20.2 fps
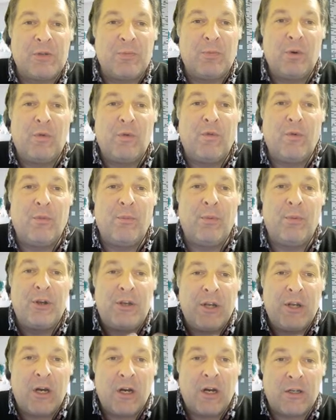for
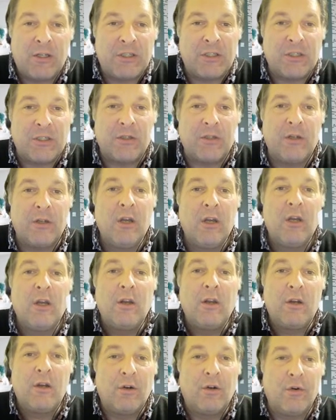production
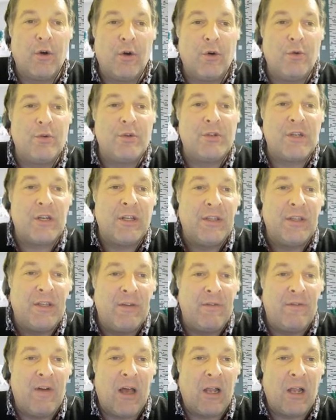grows and
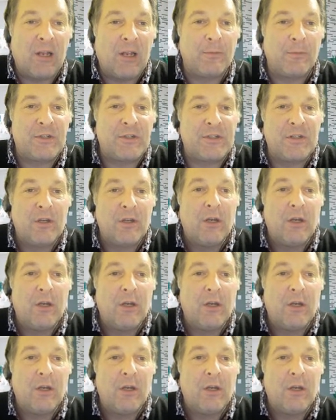develops.